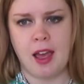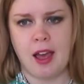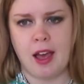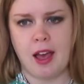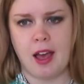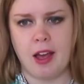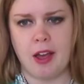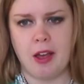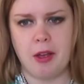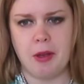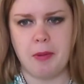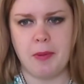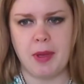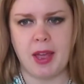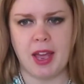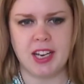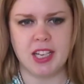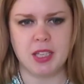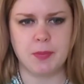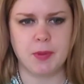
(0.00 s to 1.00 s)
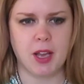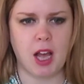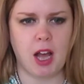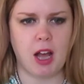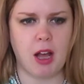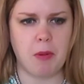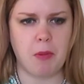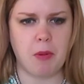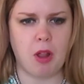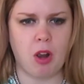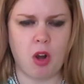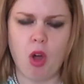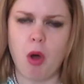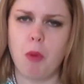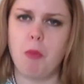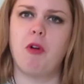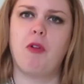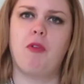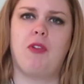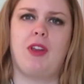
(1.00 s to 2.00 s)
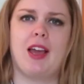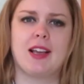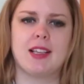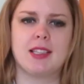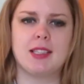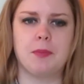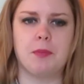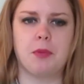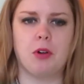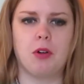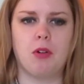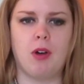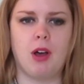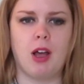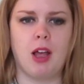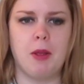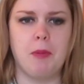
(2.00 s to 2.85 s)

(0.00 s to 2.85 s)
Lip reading: and it's become a lot more flexible.